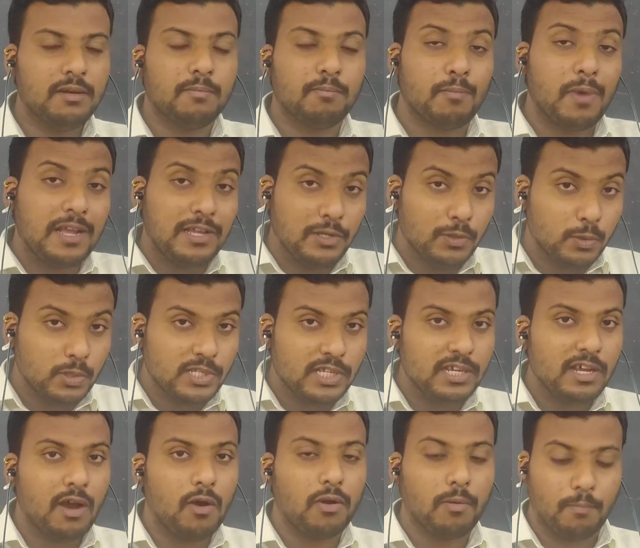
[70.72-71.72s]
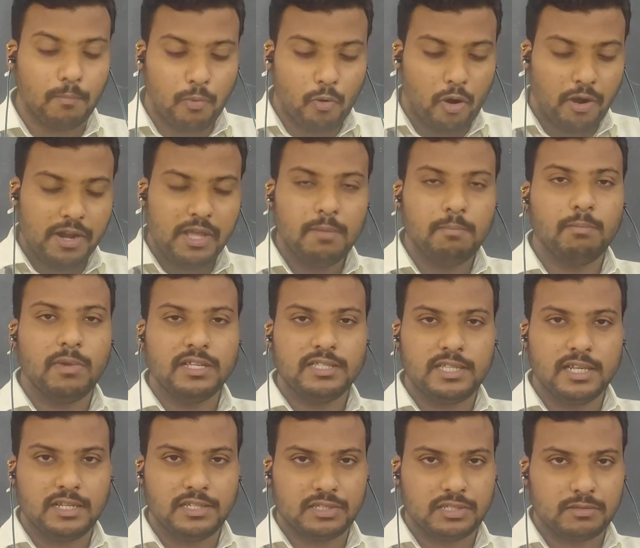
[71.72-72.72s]
by using our body
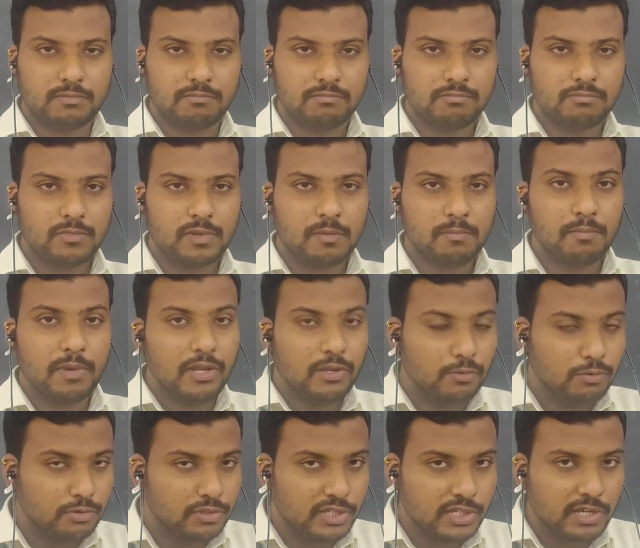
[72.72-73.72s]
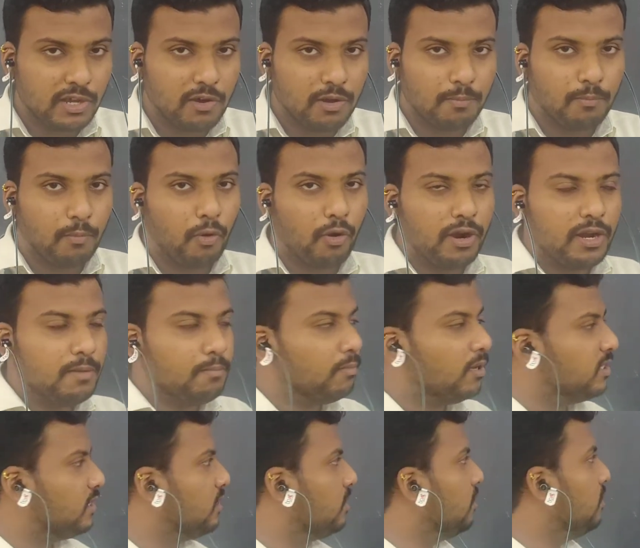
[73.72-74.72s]
muscles. By using our body
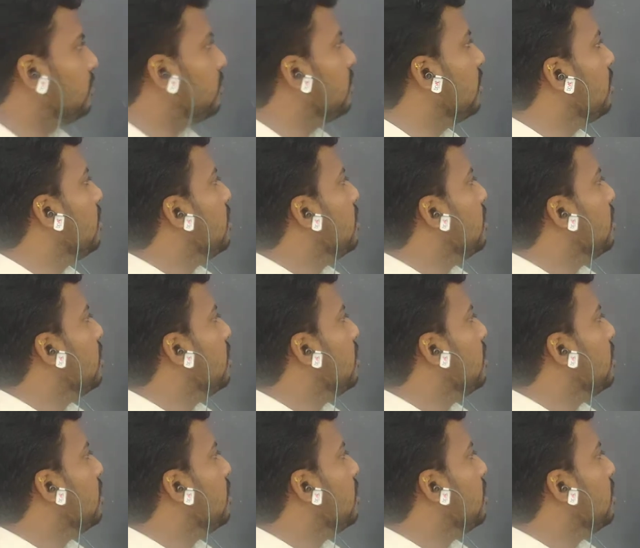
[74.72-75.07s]
muscles